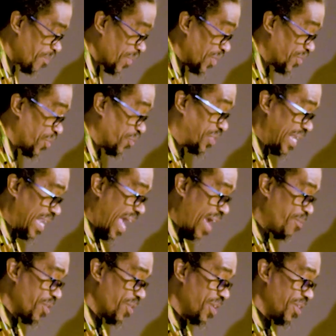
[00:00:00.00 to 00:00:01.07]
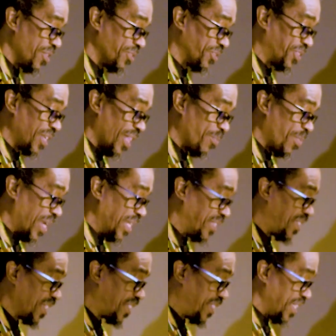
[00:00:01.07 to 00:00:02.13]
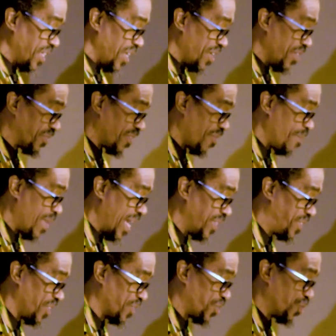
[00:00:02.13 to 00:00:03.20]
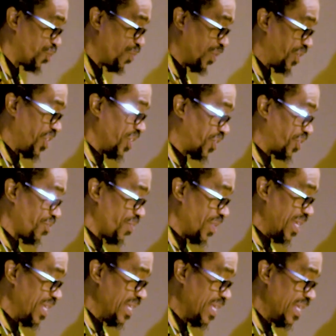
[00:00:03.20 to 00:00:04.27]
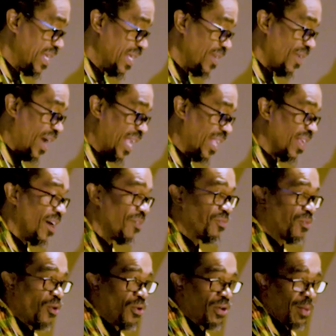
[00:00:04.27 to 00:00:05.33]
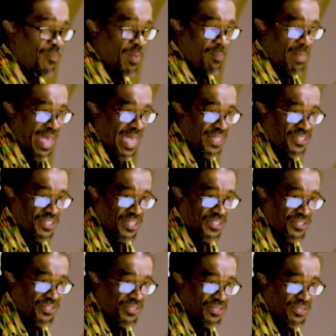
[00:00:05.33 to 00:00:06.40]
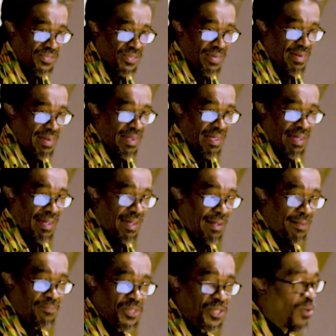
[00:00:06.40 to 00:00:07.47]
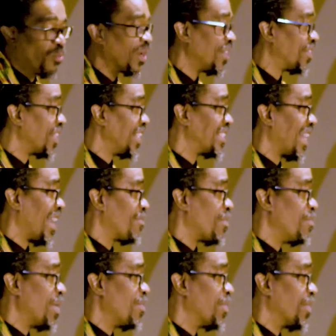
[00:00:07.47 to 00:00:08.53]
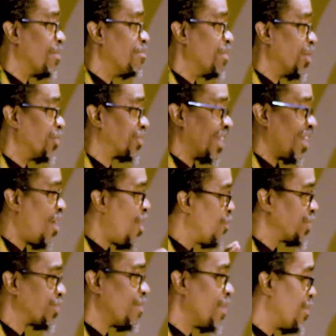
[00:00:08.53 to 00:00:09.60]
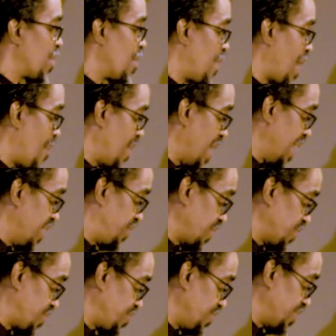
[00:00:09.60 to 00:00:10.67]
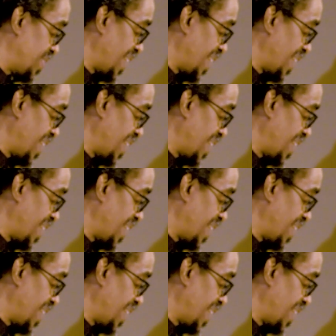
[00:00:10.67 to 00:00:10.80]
So tonight we're here celebrating 60 years of Manchester's rich history. You know, I love growing up in Manchester. One of the things that I remember the most, and I always remember about Manchester, is